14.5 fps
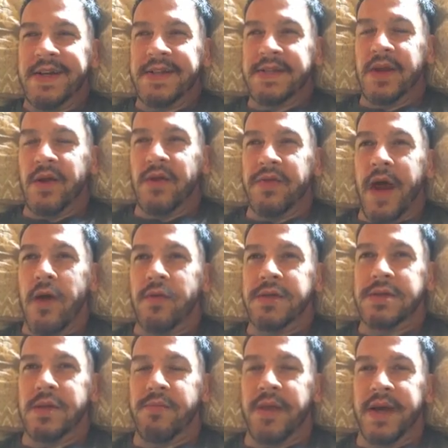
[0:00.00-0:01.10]
So that
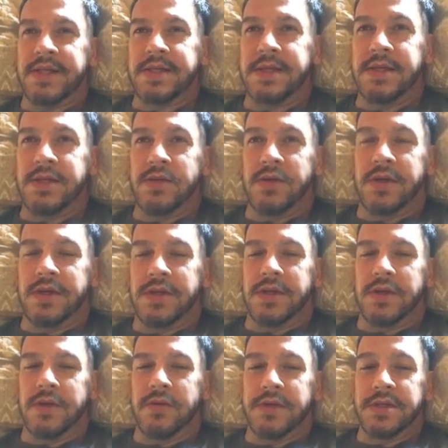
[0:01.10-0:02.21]
was the best the dude could
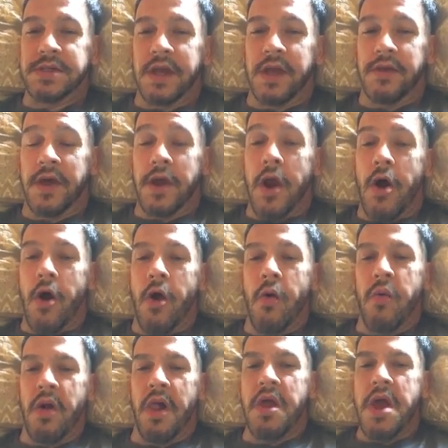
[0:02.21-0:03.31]
do, was say that, "Oh,
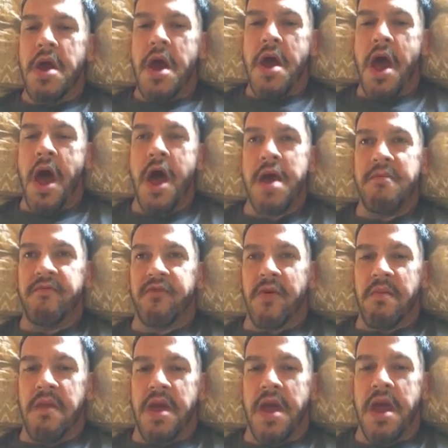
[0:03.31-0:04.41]
well, I'm
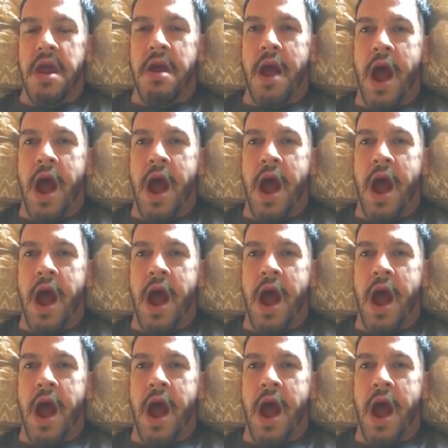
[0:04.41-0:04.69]
from here.